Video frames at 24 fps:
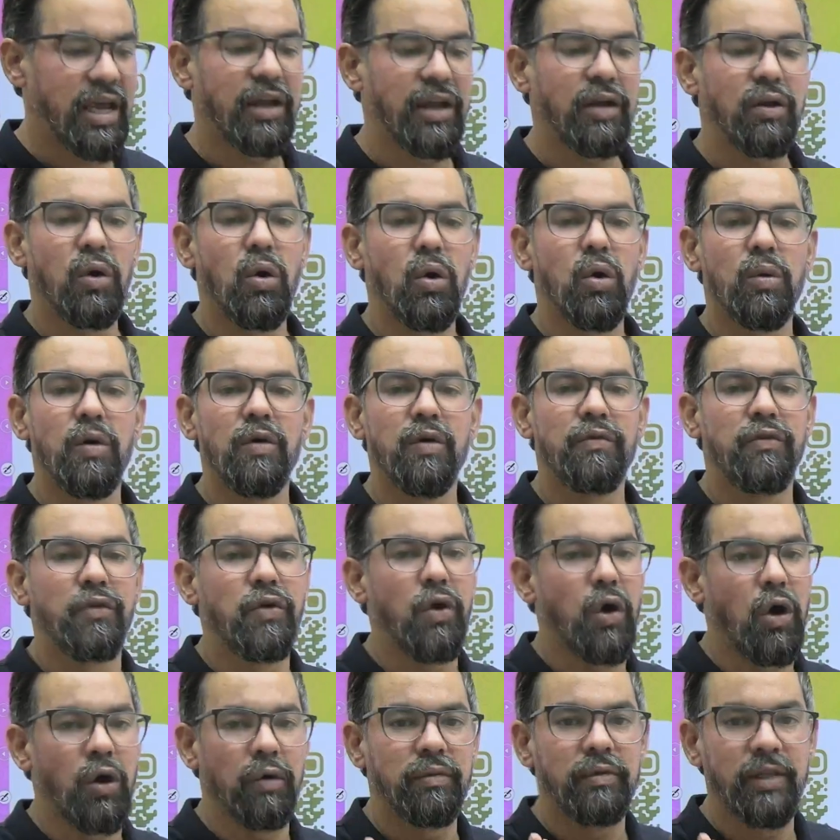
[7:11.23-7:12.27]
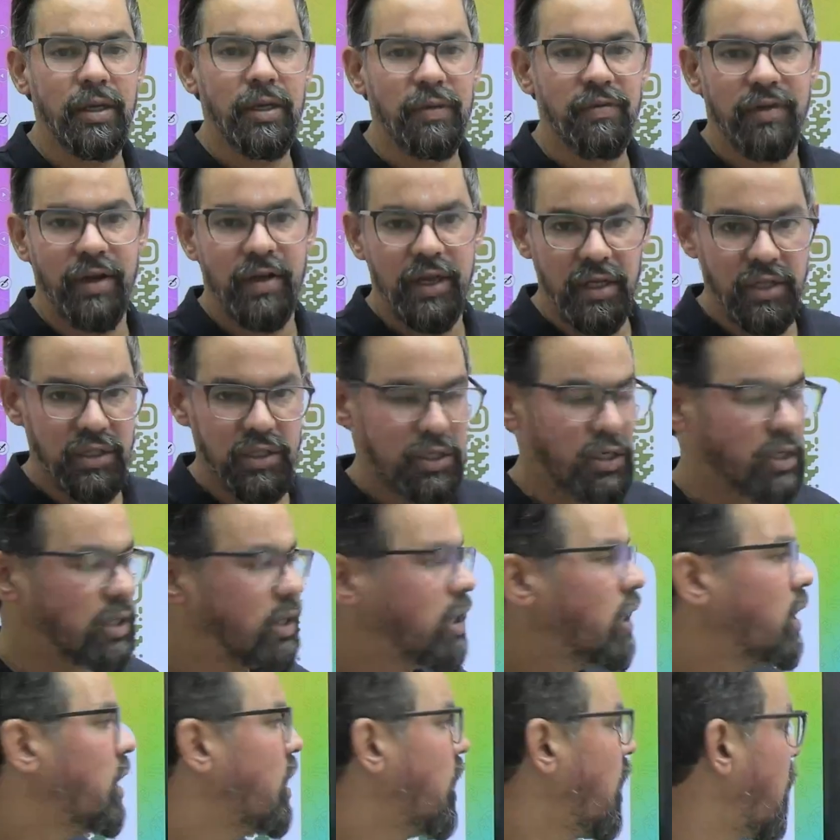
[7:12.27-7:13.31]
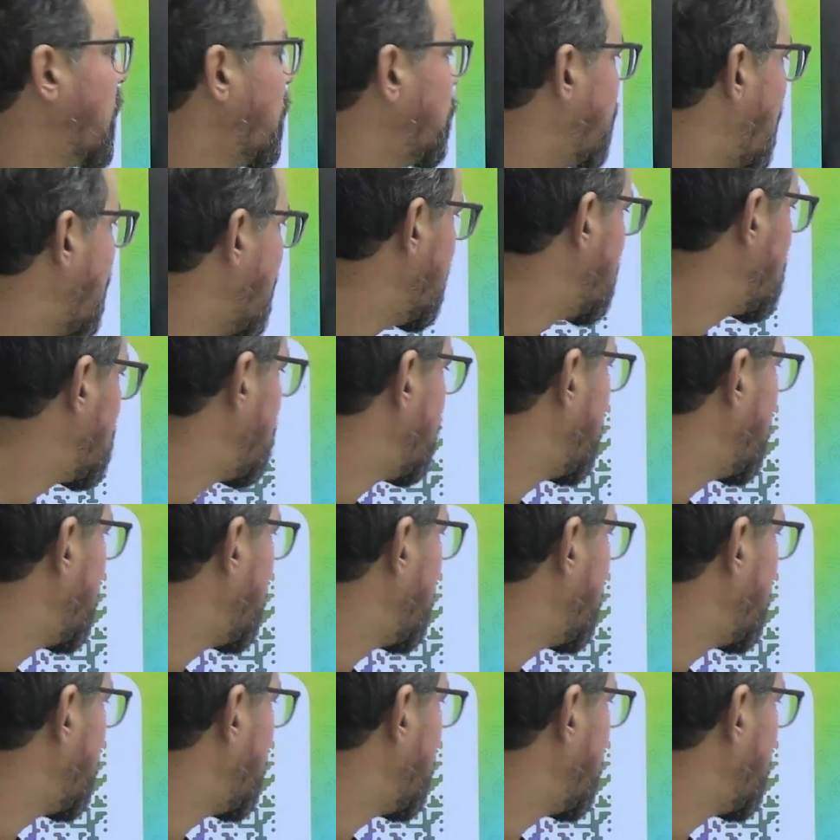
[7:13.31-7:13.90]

overview of the financial management.